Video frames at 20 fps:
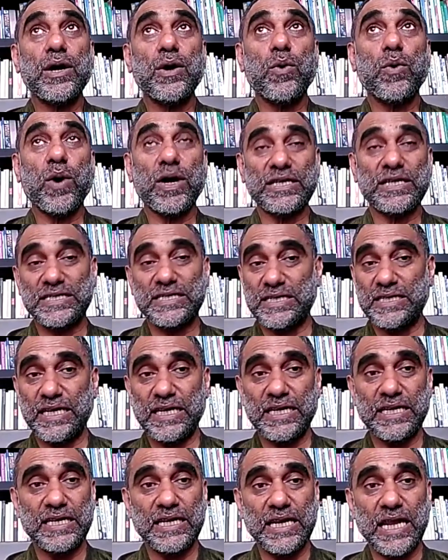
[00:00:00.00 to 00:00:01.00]
what is
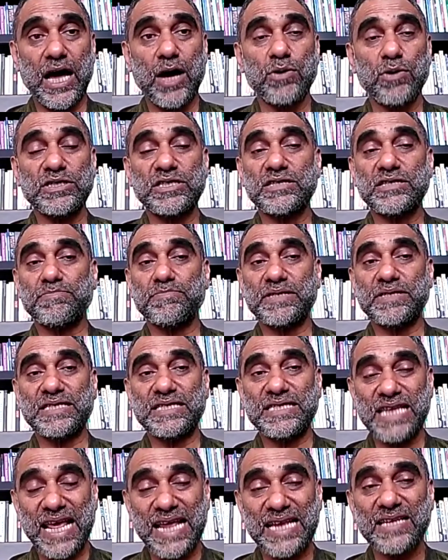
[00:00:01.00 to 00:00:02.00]
needed now is
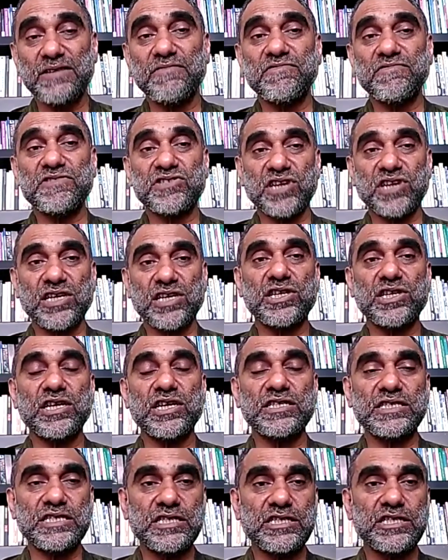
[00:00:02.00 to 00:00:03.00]
substantive structural
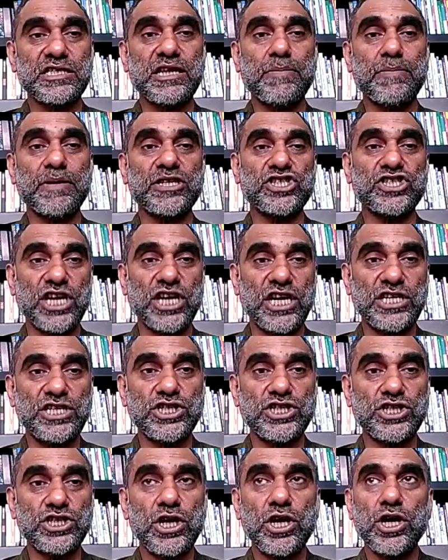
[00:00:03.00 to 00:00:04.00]
and systemic
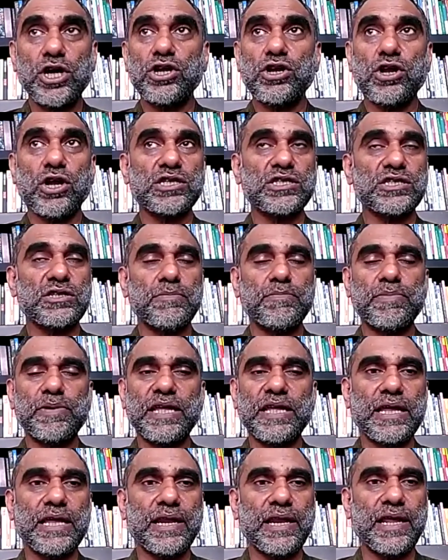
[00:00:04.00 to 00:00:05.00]
change, not
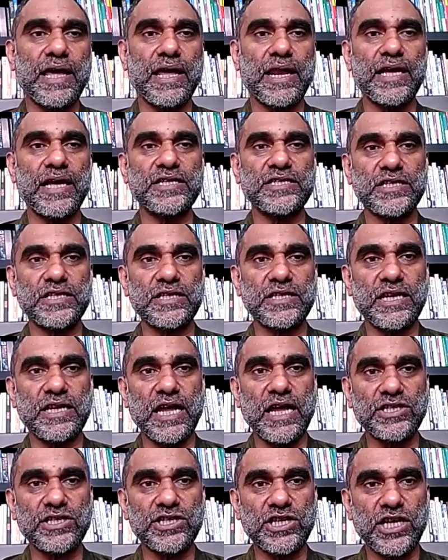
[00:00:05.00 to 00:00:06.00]
simply rearranging the
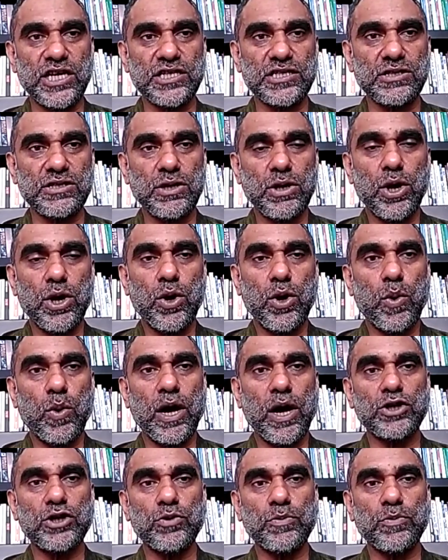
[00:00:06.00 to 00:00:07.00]
deck chairs
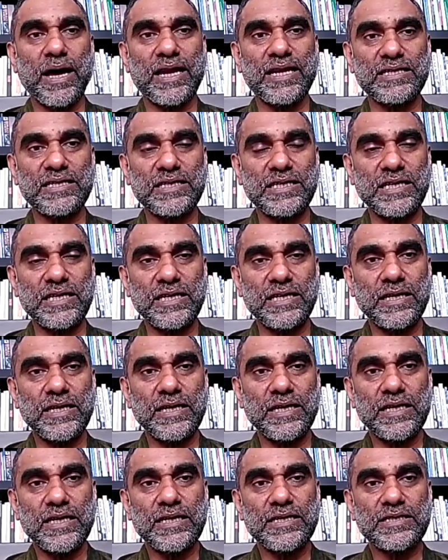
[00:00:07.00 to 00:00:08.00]
while humanity
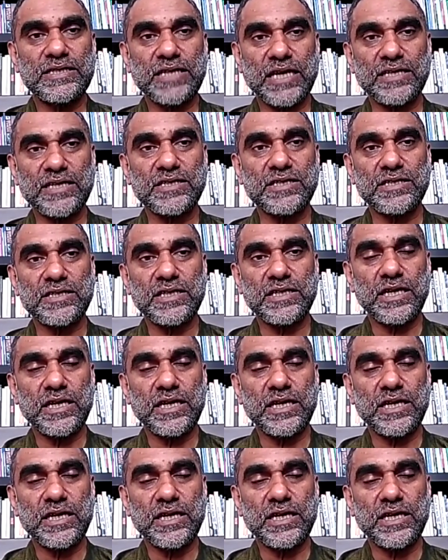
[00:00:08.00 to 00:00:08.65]
sinks